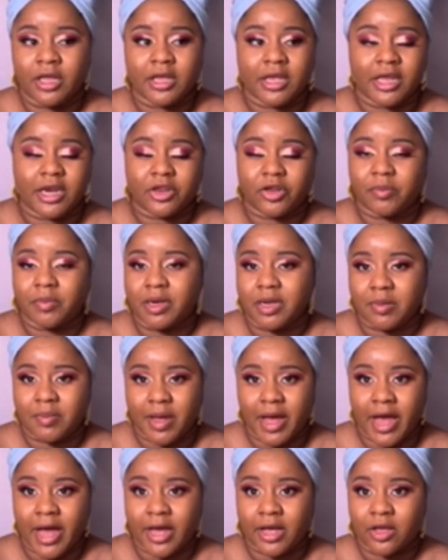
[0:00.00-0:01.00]
getting your money
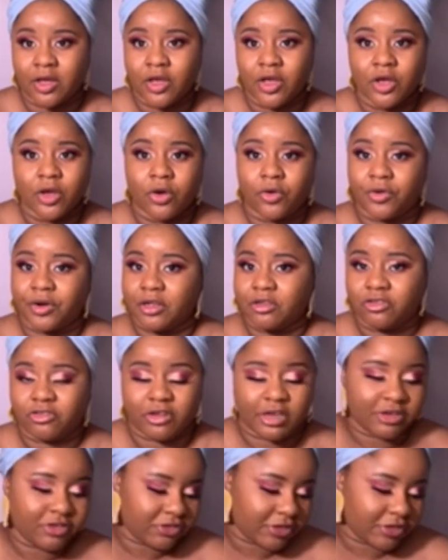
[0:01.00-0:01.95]
back, or exchanging.